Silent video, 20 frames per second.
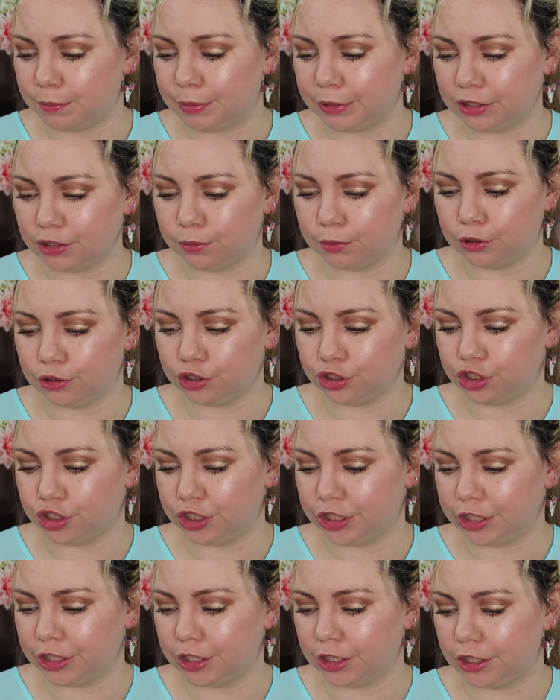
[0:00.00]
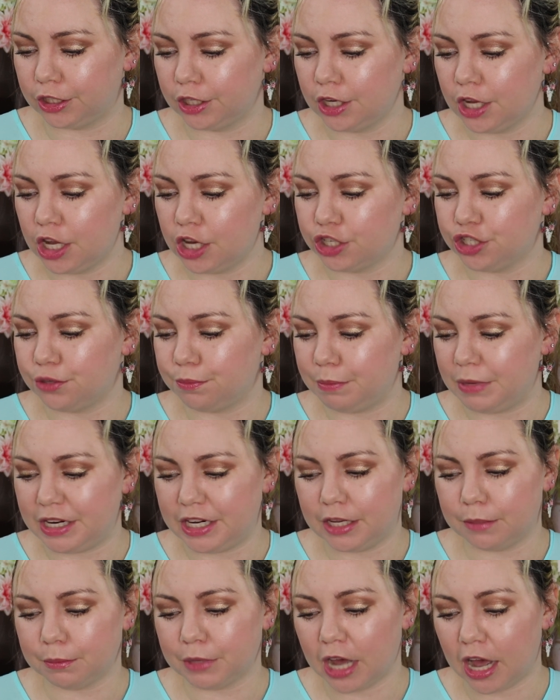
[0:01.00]
buildable sheer to
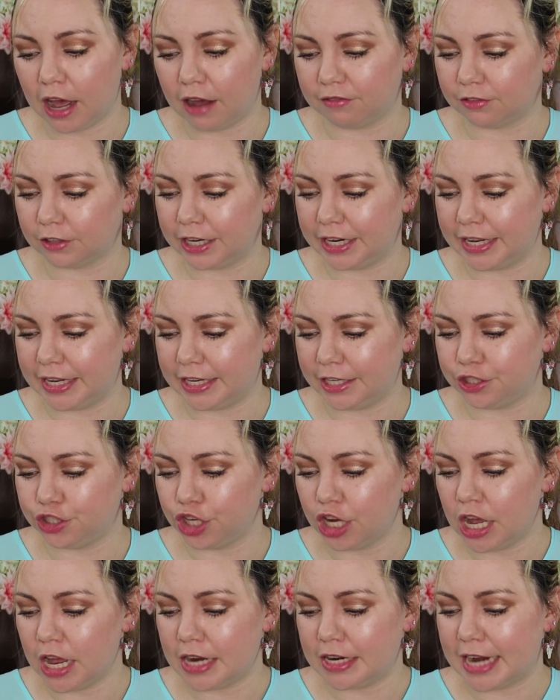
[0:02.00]
medium coverage,